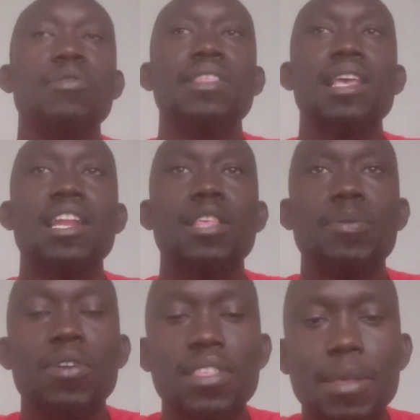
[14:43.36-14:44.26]
say
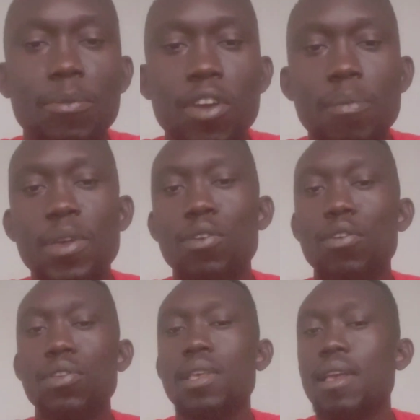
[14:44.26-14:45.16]
responsive web
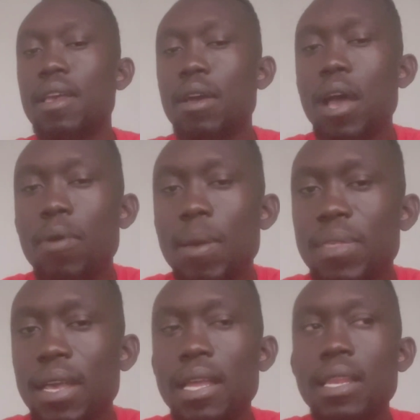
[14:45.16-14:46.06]
because a
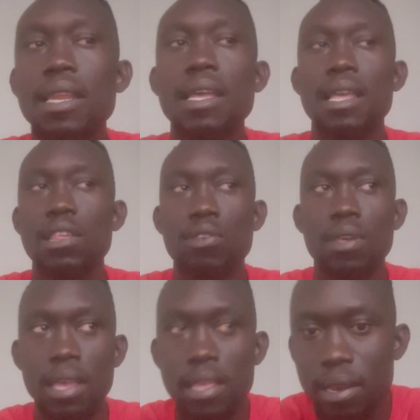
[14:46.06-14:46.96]
website is
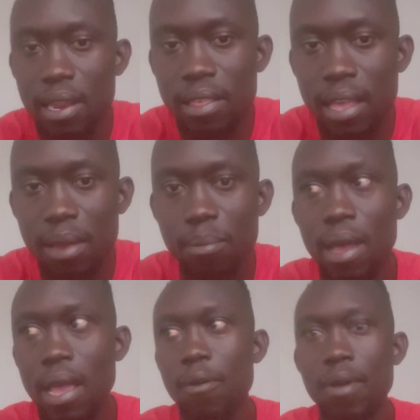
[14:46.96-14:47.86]
designed
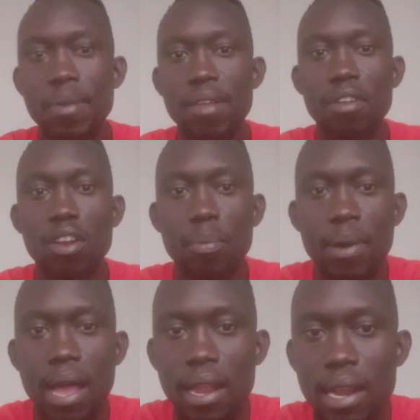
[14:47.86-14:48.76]
by a web
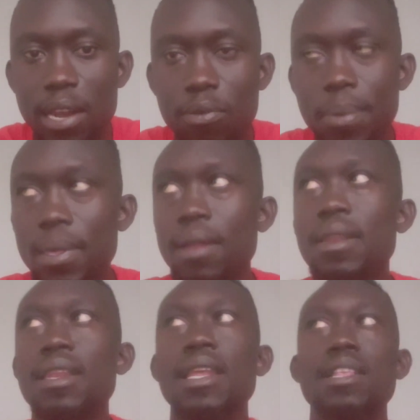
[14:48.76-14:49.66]
developer, and that website
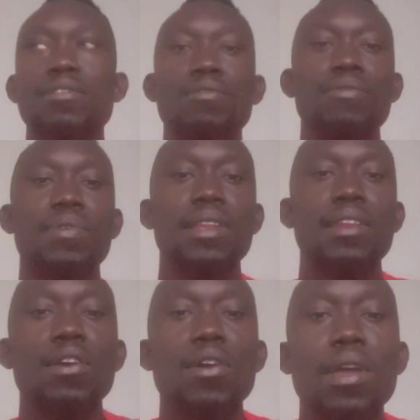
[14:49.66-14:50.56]
needs to fit
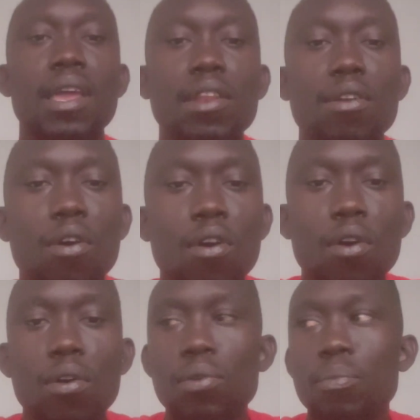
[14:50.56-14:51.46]
in
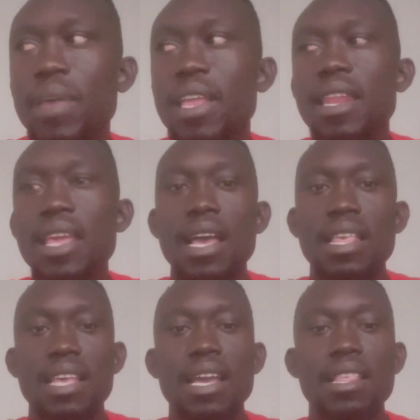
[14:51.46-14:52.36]
all media
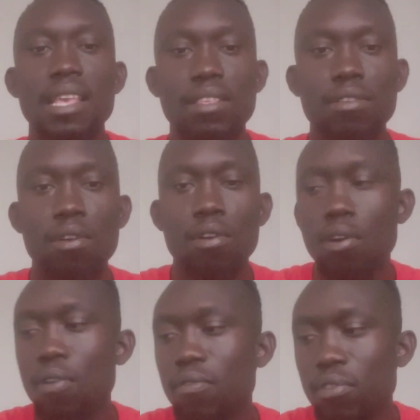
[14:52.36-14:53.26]
sizes
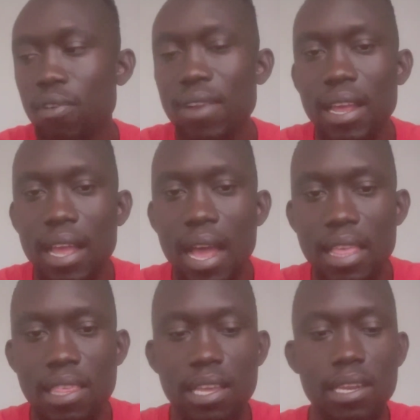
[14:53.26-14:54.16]
of the
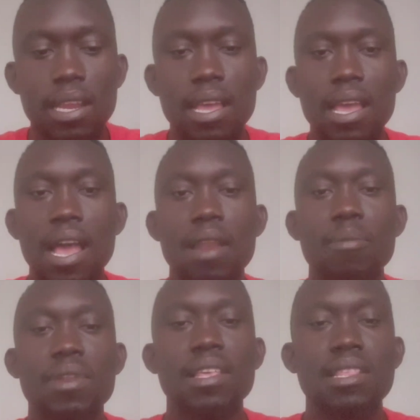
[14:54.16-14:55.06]
gadget.
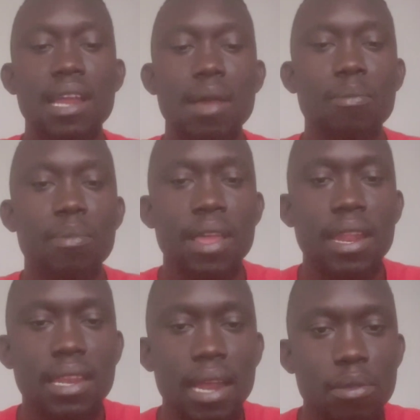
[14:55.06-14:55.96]
and this time
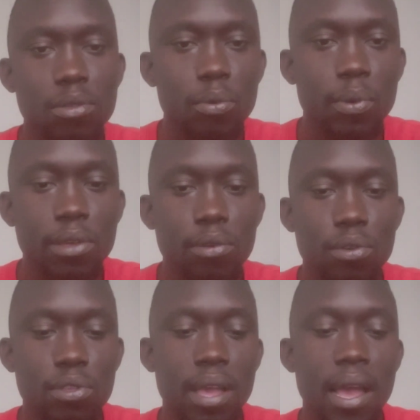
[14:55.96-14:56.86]
many times we
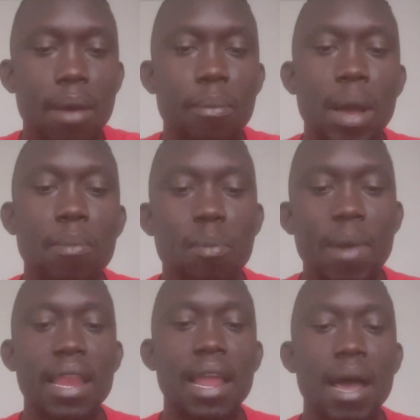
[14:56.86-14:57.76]
use a
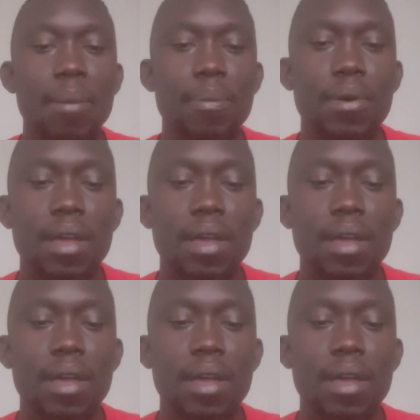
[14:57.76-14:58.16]
mobile app.